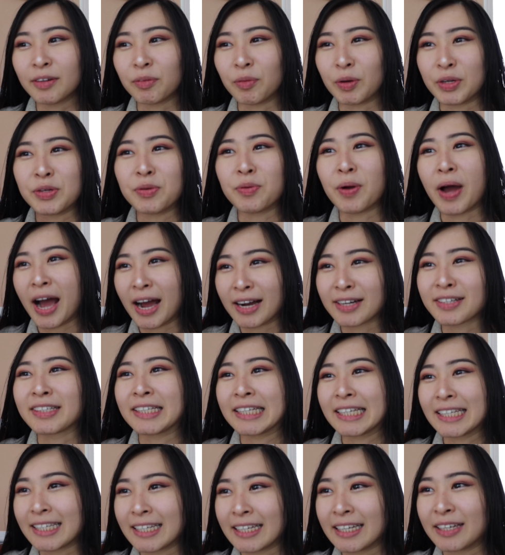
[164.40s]
when you
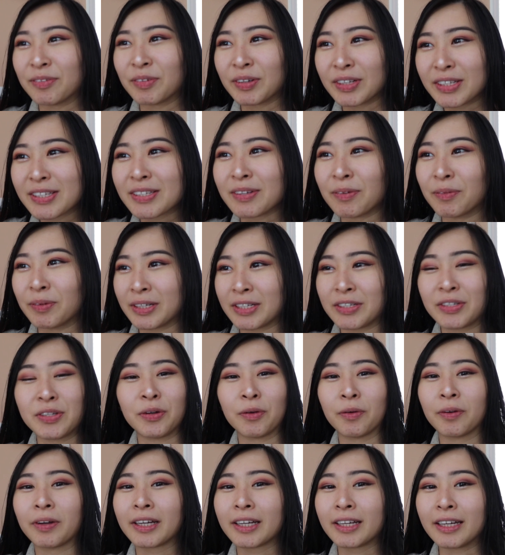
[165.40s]
actually see what someone is
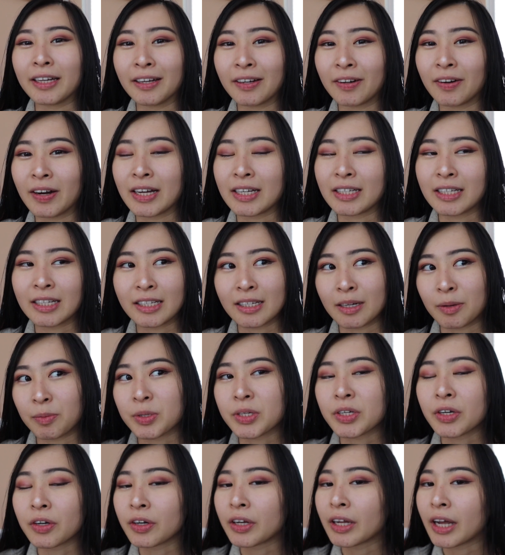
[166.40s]
doing, you know, as a
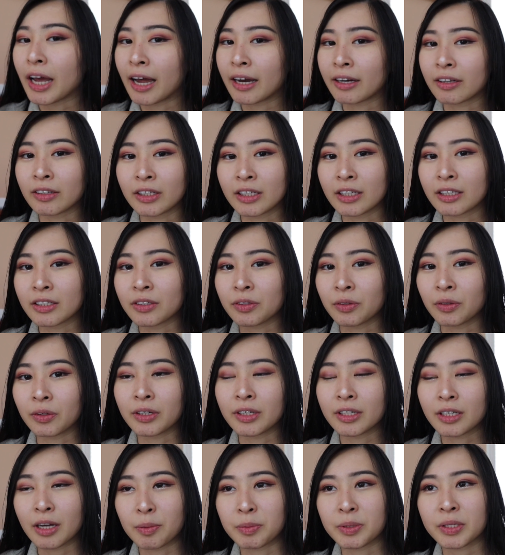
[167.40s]
cybersecurity analyst or
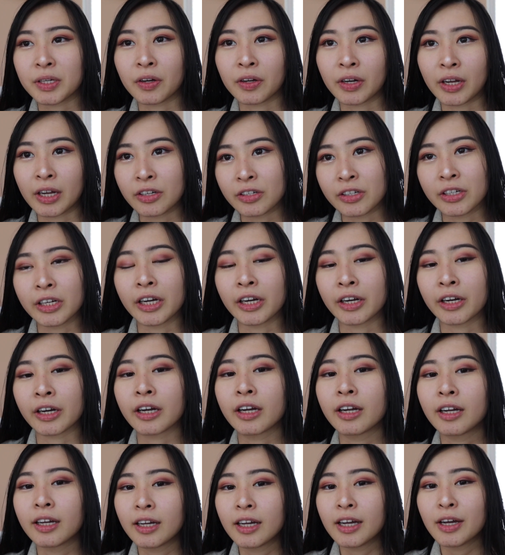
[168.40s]
a cybersecurity
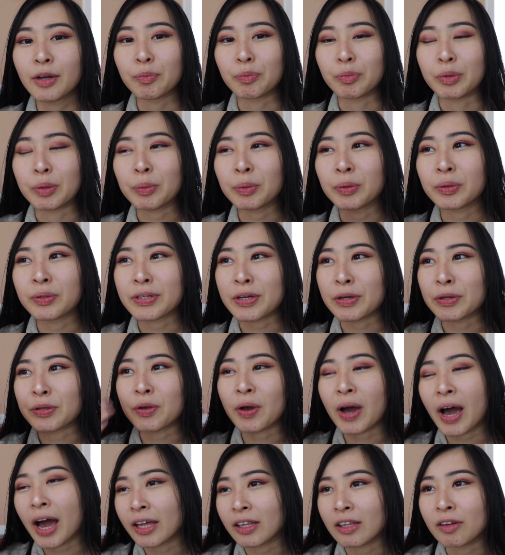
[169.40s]
engineer, people will tell
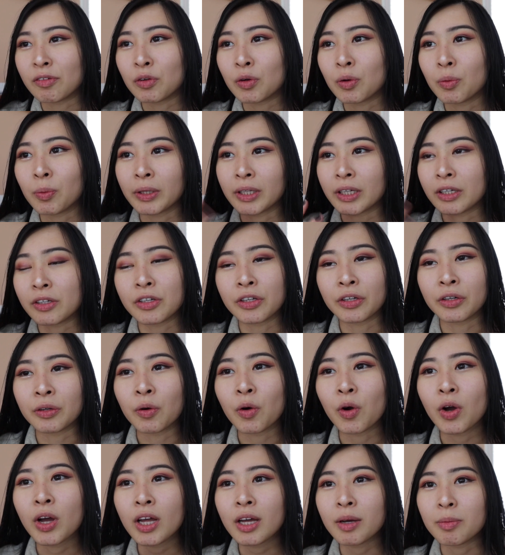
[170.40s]
you high level what they
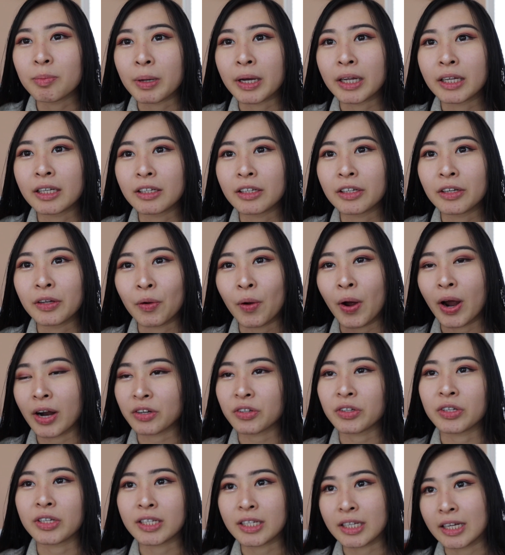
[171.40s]
do, but you don't
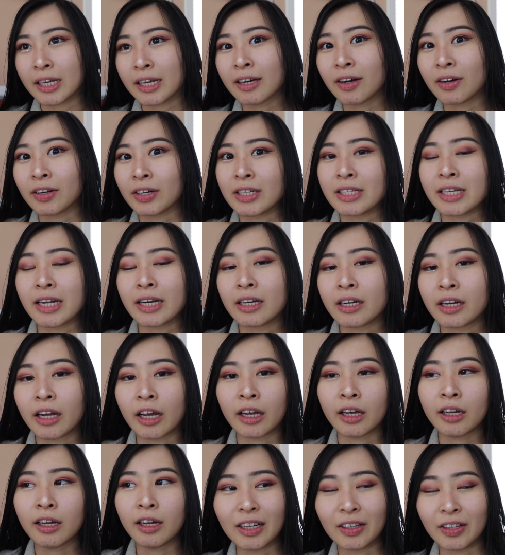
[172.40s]
actually see it on a day to
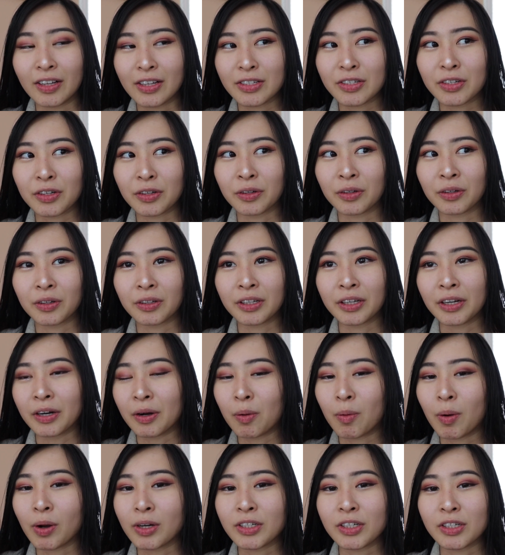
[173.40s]
day unless you're, you
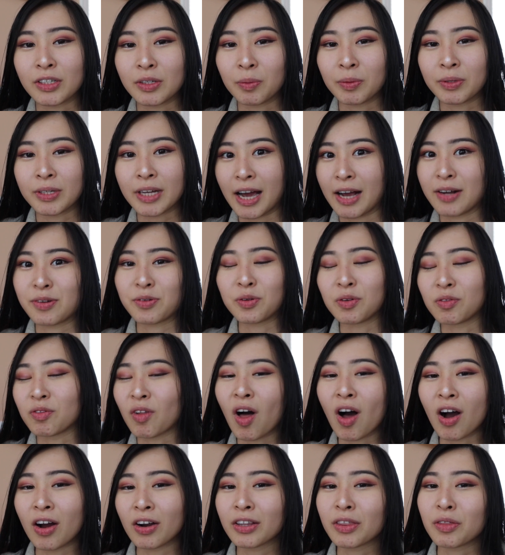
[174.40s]
know, watching someone's actual
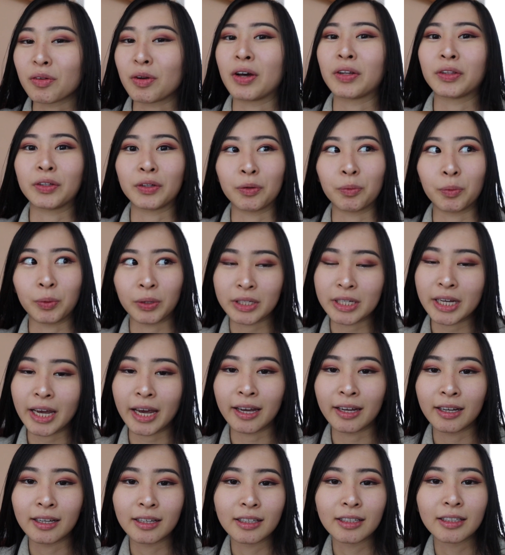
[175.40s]
vlog throughout their
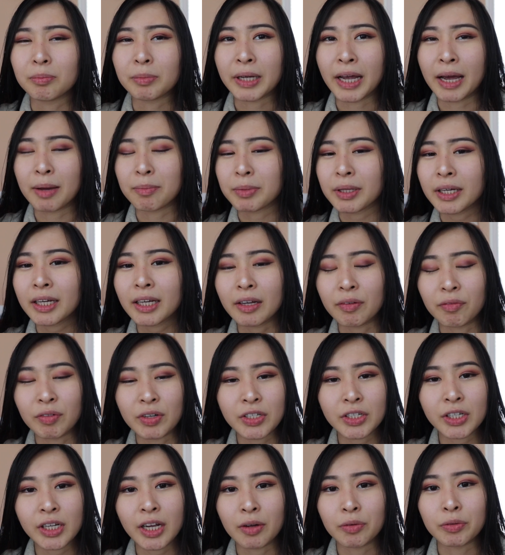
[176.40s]
workday. But yeah, I'm thinking
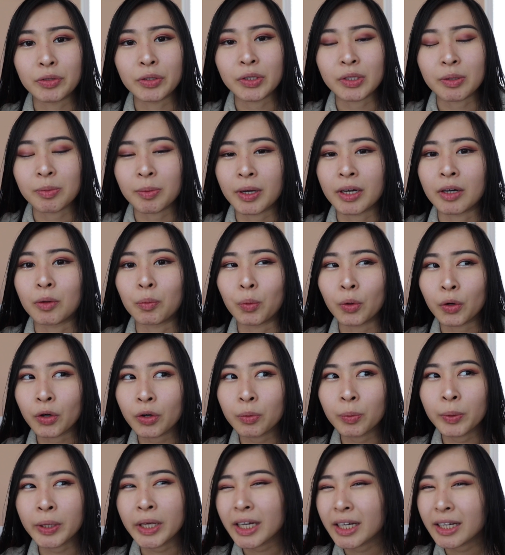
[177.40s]
eventually I'll do some kind of
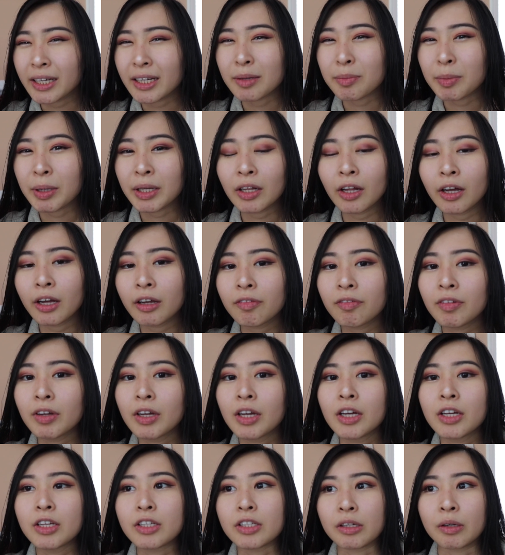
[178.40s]
work week in my life.
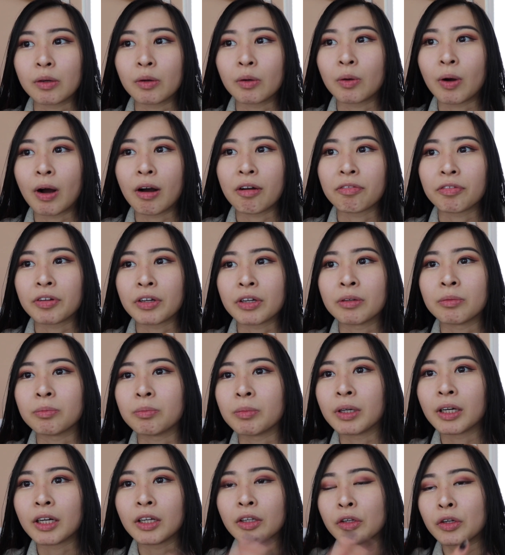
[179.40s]
So I'll
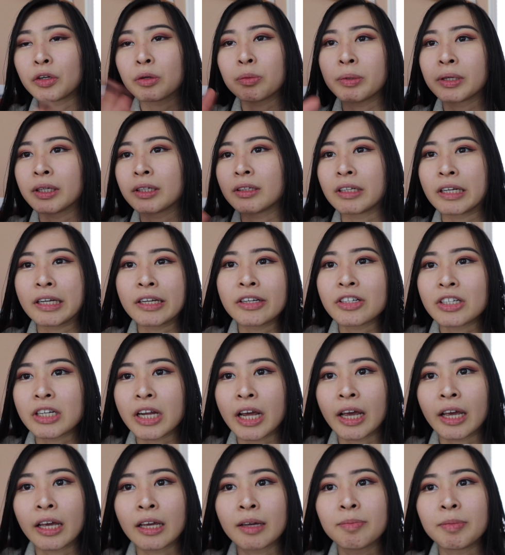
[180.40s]
film a little bit each
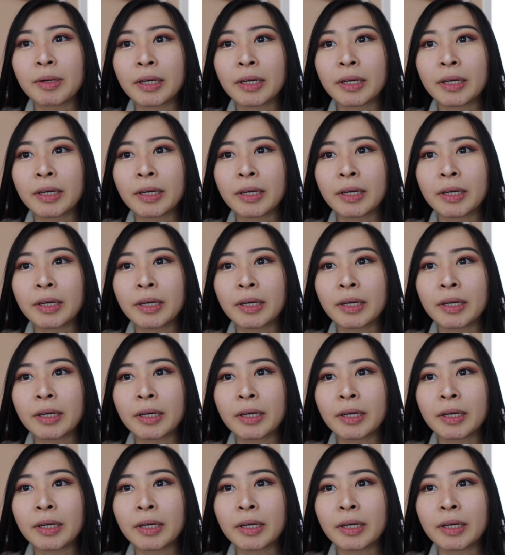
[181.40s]
day,